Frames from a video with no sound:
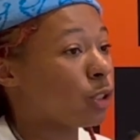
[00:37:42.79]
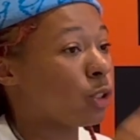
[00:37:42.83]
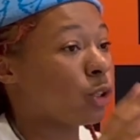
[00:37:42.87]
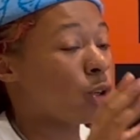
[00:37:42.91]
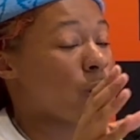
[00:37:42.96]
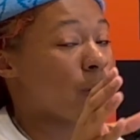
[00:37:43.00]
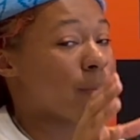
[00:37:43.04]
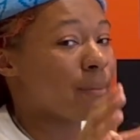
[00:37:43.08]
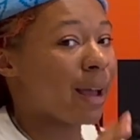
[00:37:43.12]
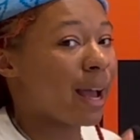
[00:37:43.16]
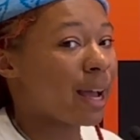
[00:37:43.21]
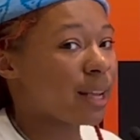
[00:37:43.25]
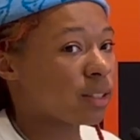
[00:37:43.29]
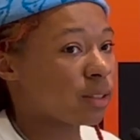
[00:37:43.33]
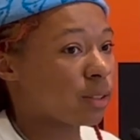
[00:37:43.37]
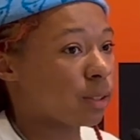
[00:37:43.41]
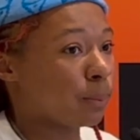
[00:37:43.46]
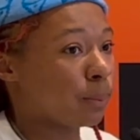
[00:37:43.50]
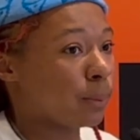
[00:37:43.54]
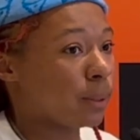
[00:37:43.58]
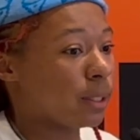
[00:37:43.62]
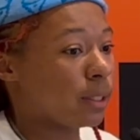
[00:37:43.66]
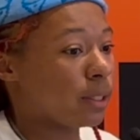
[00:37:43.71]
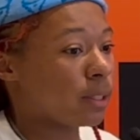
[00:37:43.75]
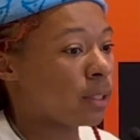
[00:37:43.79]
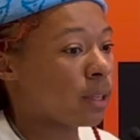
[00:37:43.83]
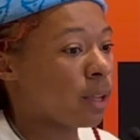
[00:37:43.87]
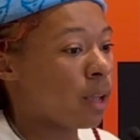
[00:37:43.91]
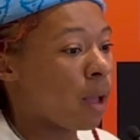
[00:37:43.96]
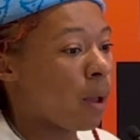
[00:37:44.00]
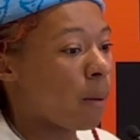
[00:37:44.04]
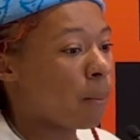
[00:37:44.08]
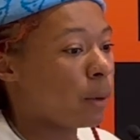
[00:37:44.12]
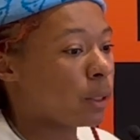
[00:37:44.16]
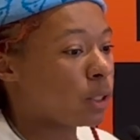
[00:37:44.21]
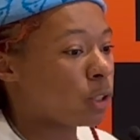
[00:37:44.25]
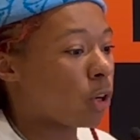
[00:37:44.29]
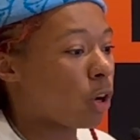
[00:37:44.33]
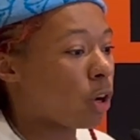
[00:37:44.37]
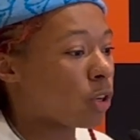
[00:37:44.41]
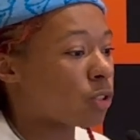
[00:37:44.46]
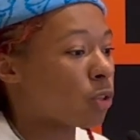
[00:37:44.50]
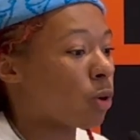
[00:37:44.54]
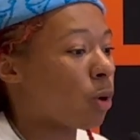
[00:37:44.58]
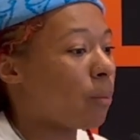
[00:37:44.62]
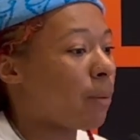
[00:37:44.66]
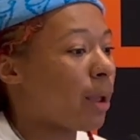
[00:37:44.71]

You're a masterpiece, but you're also a